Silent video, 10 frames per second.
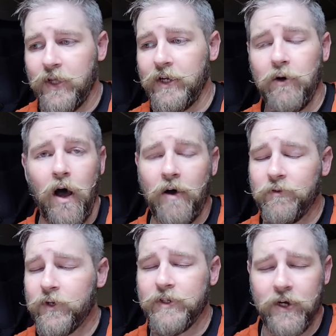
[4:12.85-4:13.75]
They don't
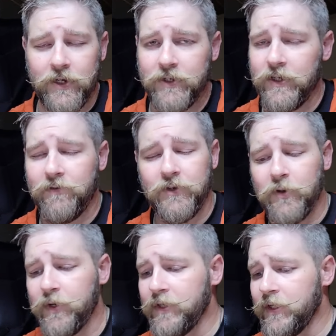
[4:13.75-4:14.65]
offer a ton of stuff,
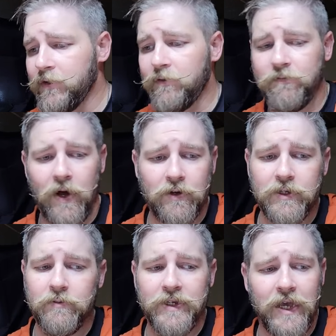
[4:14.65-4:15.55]
nowhere near the
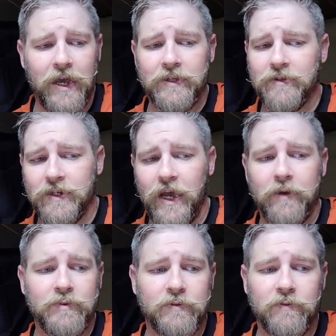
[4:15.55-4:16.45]
volume and kinds and
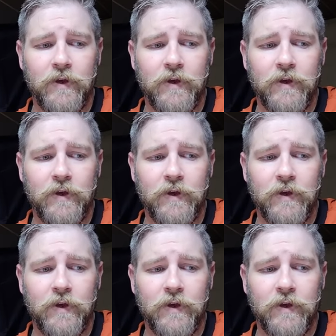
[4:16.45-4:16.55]
types